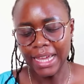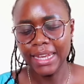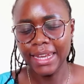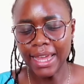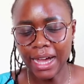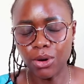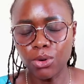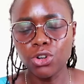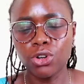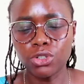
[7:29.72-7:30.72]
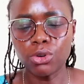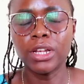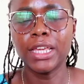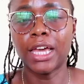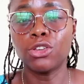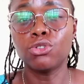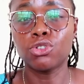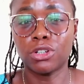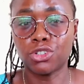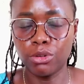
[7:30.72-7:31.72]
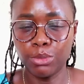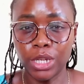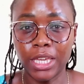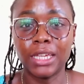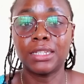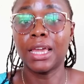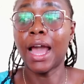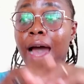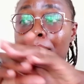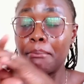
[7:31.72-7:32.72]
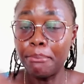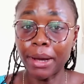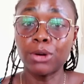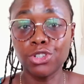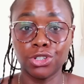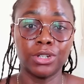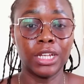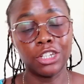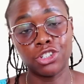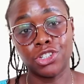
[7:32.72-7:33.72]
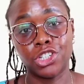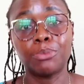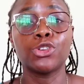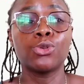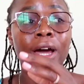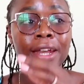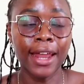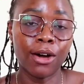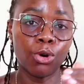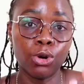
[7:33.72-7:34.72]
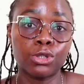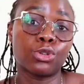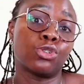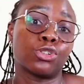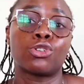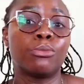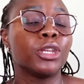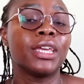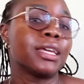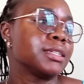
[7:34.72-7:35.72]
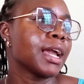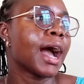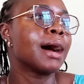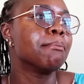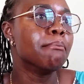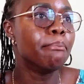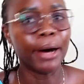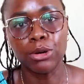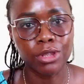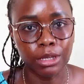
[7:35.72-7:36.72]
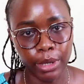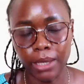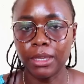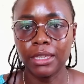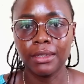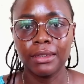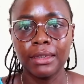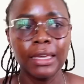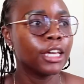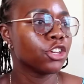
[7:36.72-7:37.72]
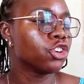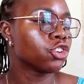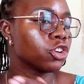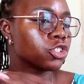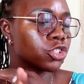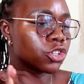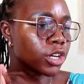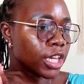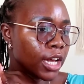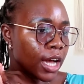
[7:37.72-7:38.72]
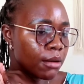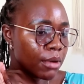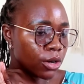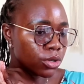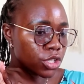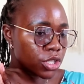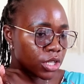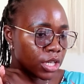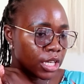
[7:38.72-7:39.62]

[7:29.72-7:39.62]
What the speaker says: now not only are you not communicating about your relationship, you are now also not communicating about the baby. You're not talking about